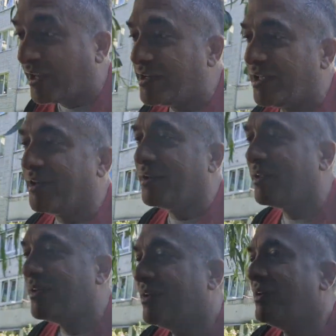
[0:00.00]
Indian,
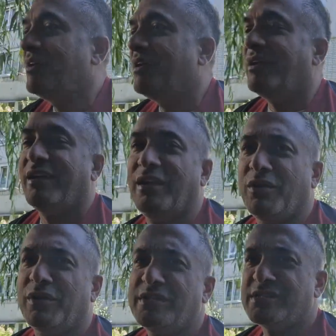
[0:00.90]
you
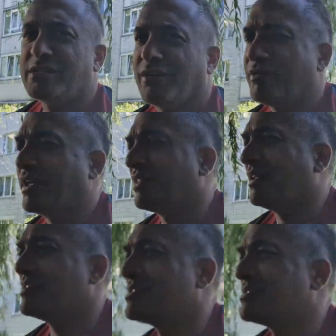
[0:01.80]
know, and stuff like
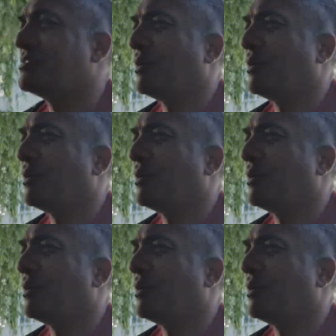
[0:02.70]
this, you